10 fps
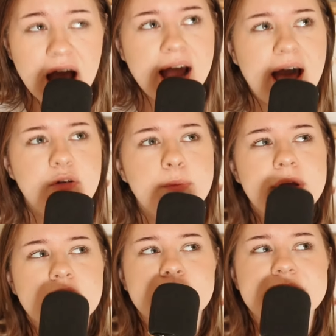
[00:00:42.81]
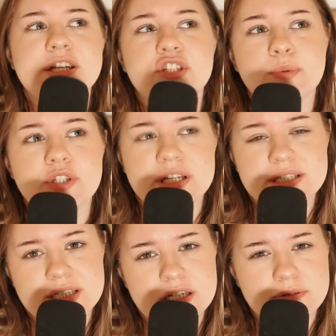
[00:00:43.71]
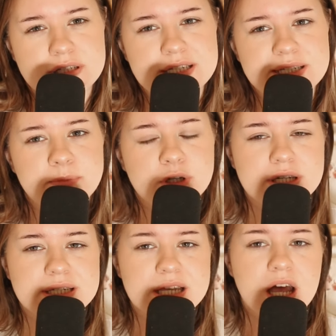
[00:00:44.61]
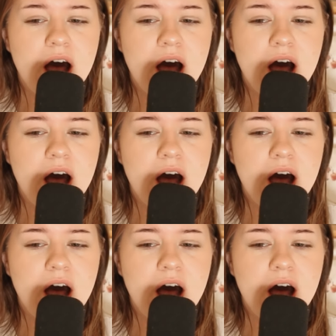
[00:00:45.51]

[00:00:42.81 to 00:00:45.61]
I have a bit of an obsession with Jessica De Laurentiis because